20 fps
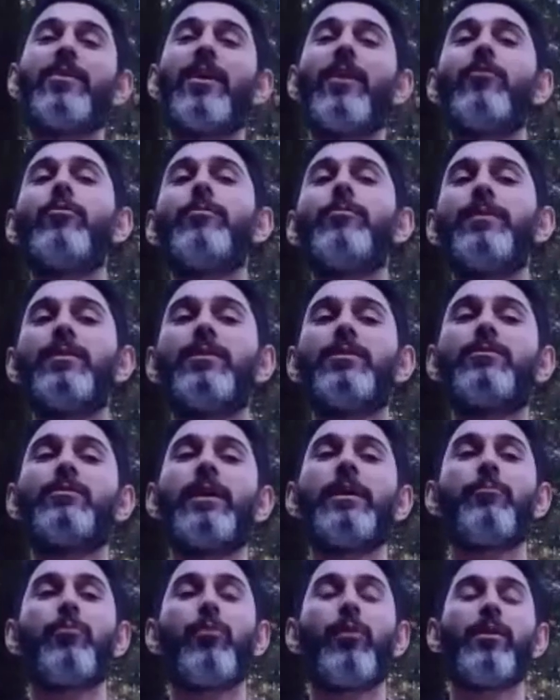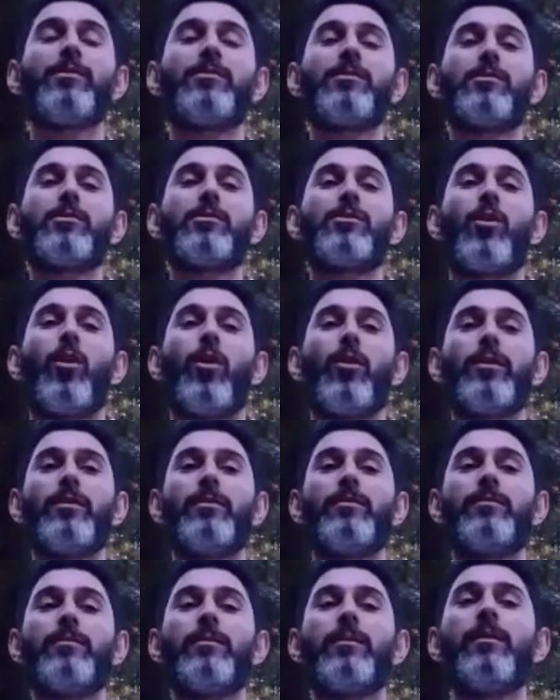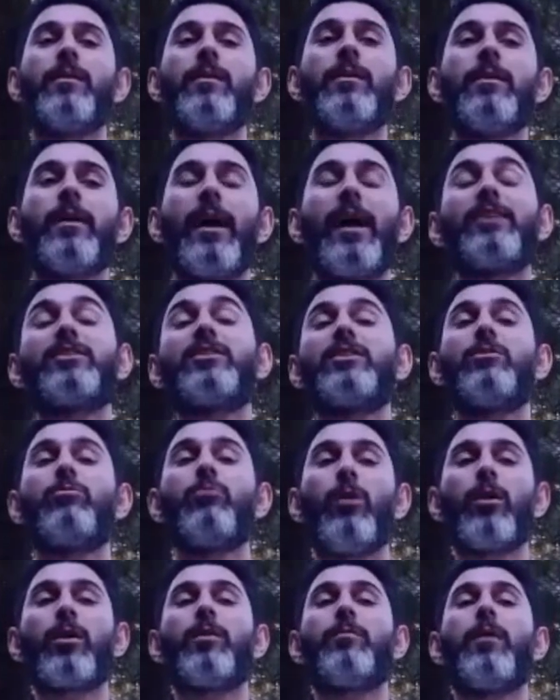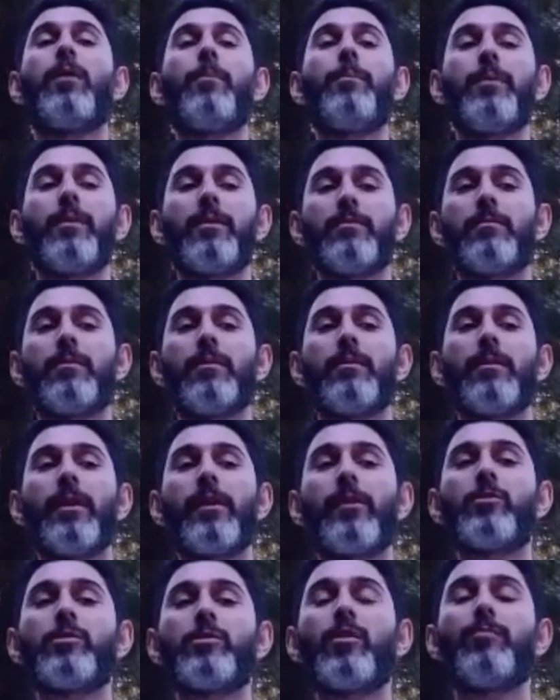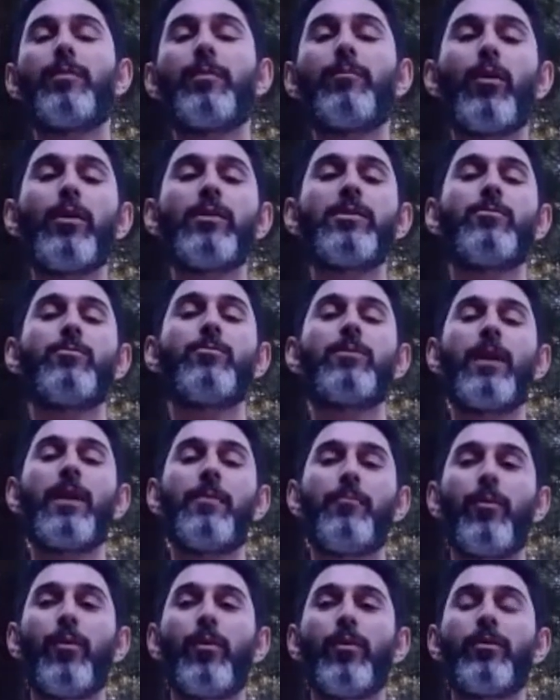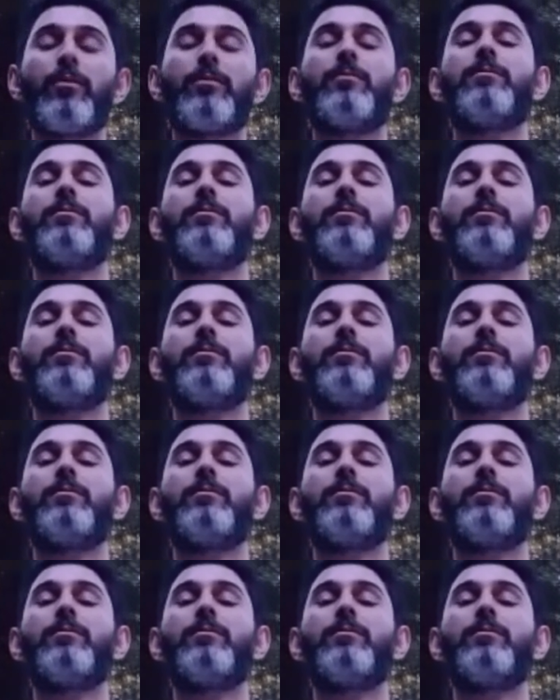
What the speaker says: that would be a great place to start and actually welcome up and let yourself be present with that part,